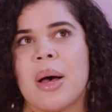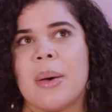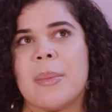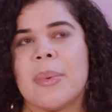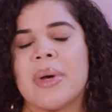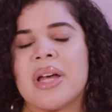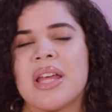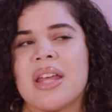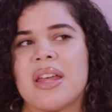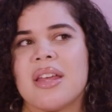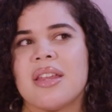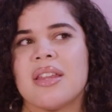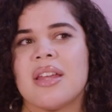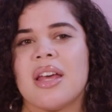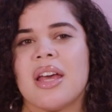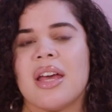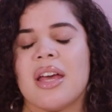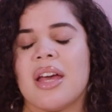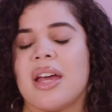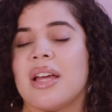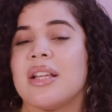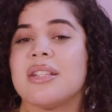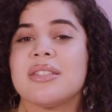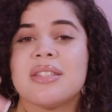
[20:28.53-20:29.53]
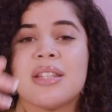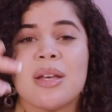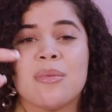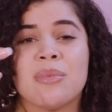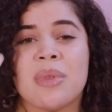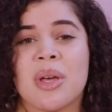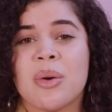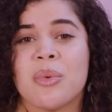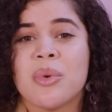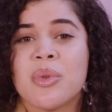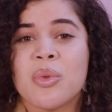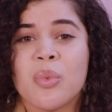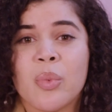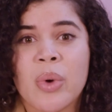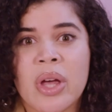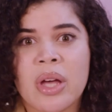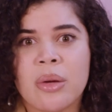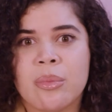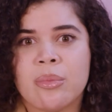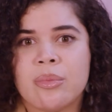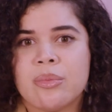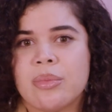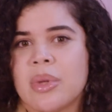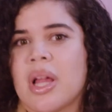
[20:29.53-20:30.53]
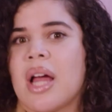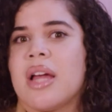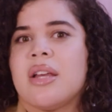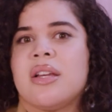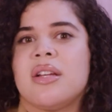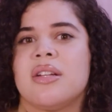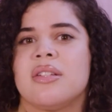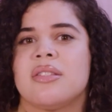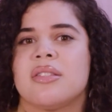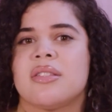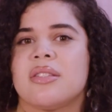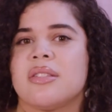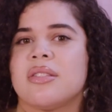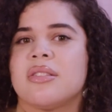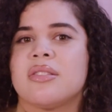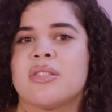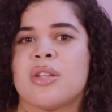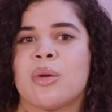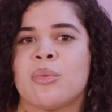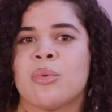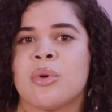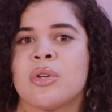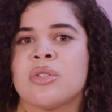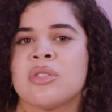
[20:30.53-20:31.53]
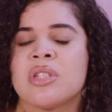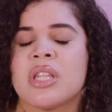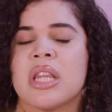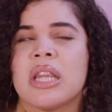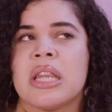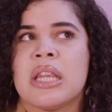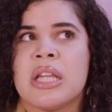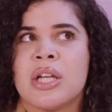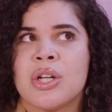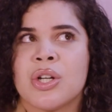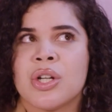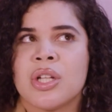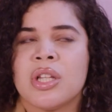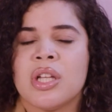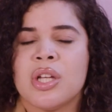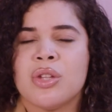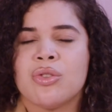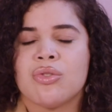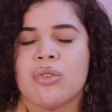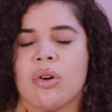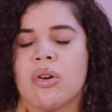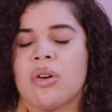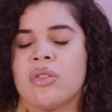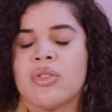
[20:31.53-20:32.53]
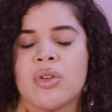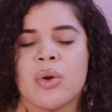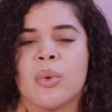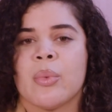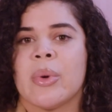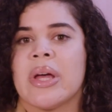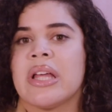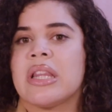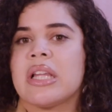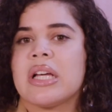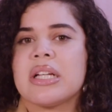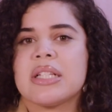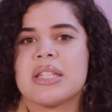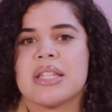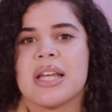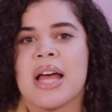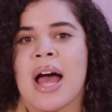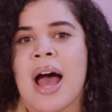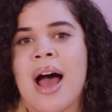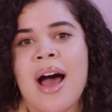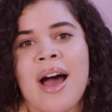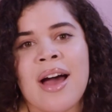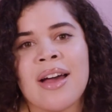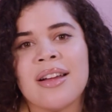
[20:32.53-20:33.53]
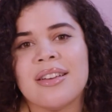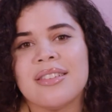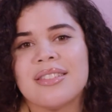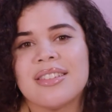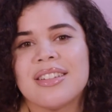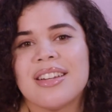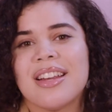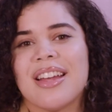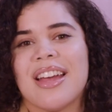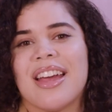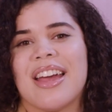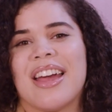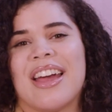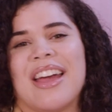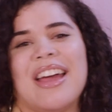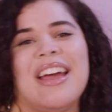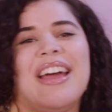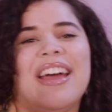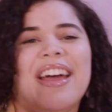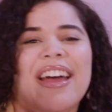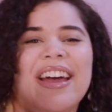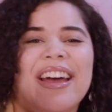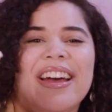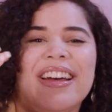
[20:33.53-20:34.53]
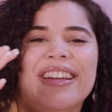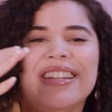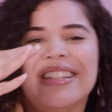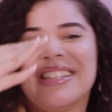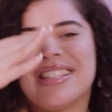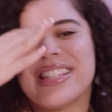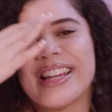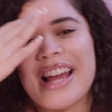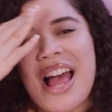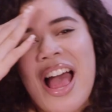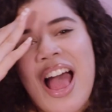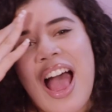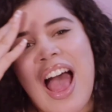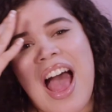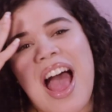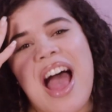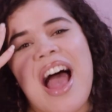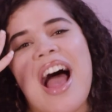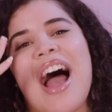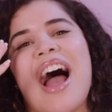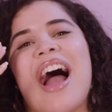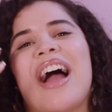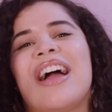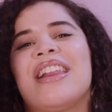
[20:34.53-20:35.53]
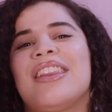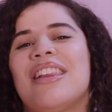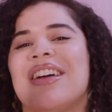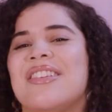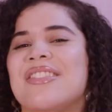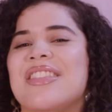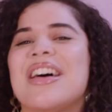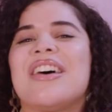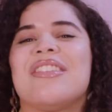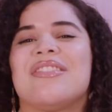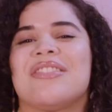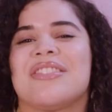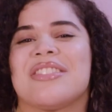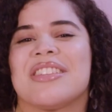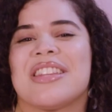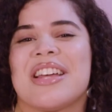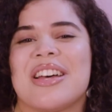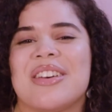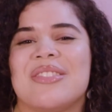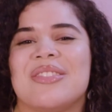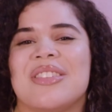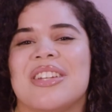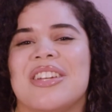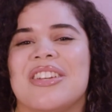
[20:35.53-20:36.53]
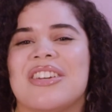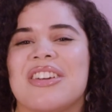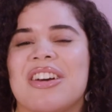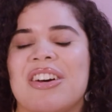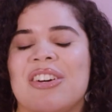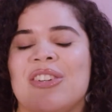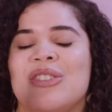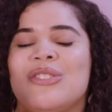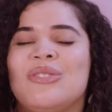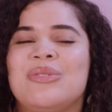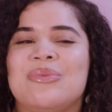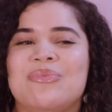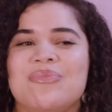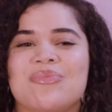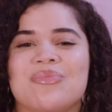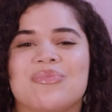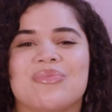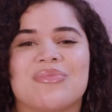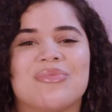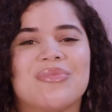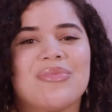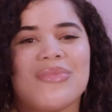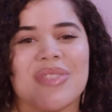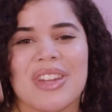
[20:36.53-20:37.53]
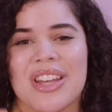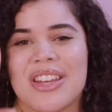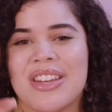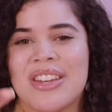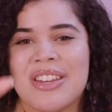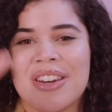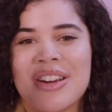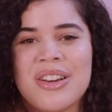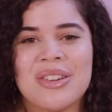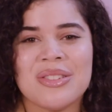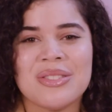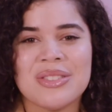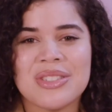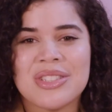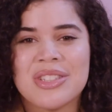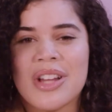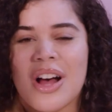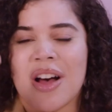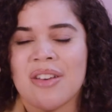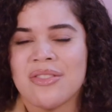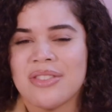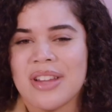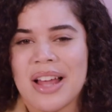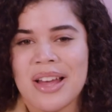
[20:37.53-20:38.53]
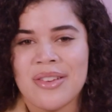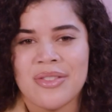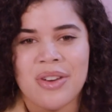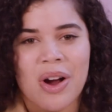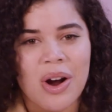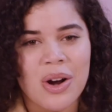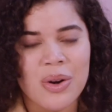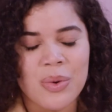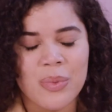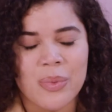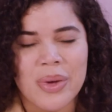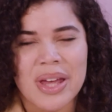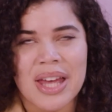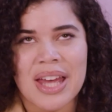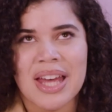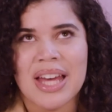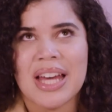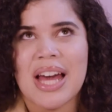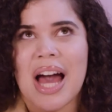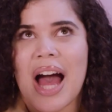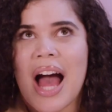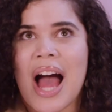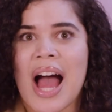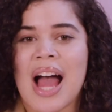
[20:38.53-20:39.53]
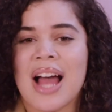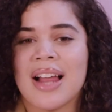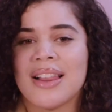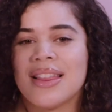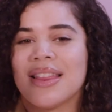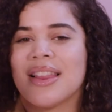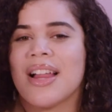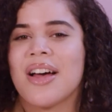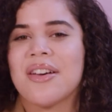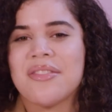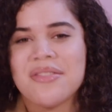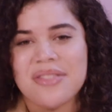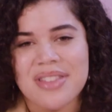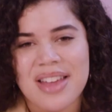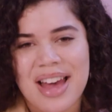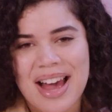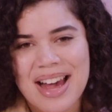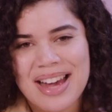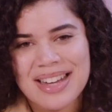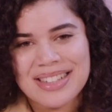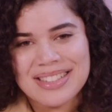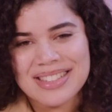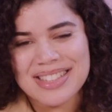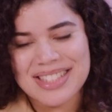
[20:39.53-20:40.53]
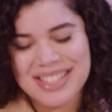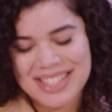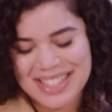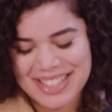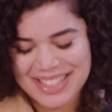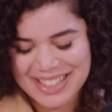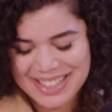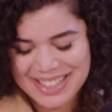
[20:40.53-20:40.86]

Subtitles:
But same thing with wig blindness. Some girls literally throw on their wig like it's a hat. And I love that for them, you know? You know, soft life, hard wig. I love that.